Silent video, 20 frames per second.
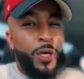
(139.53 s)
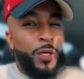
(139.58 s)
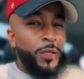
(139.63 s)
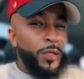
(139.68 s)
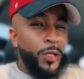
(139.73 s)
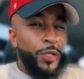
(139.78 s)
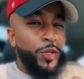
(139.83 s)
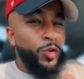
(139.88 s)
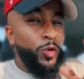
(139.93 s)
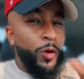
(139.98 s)
to
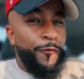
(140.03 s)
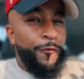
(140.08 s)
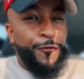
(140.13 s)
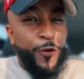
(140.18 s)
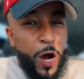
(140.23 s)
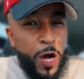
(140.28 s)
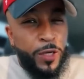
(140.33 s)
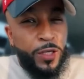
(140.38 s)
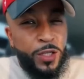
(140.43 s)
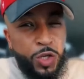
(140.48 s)
do the
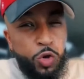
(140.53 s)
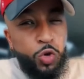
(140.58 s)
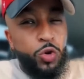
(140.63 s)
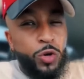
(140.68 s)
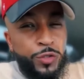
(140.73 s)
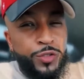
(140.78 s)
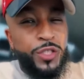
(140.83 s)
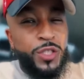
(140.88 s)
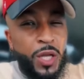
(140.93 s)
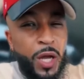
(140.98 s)
fun,
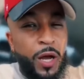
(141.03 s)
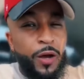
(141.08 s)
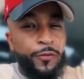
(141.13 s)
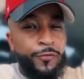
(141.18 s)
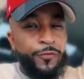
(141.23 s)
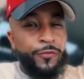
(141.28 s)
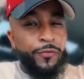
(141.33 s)
cool stuff.